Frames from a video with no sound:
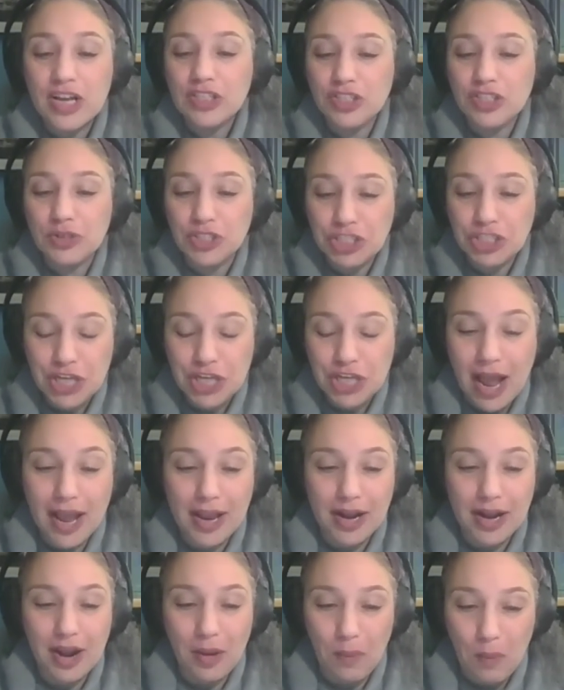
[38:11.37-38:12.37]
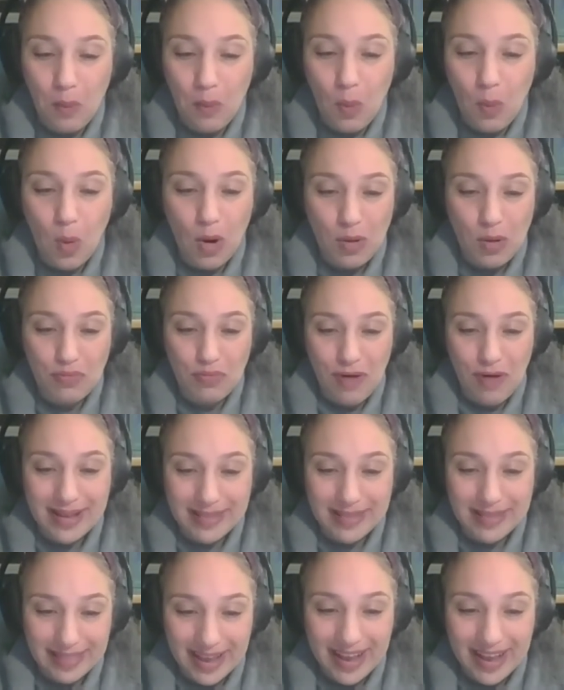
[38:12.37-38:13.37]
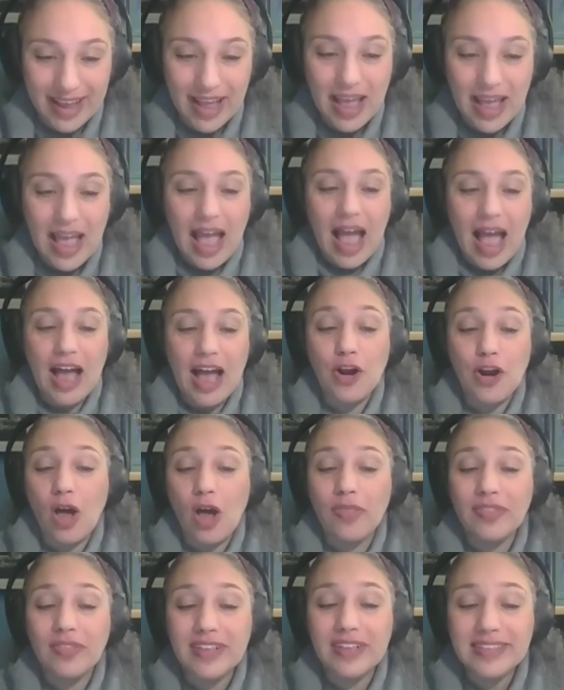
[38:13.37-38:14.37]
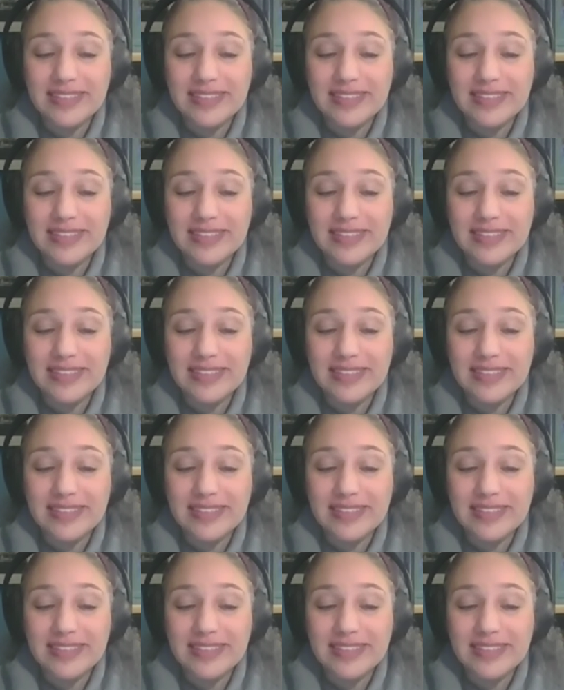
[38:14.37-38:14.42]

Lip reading: to shine more brightly. And on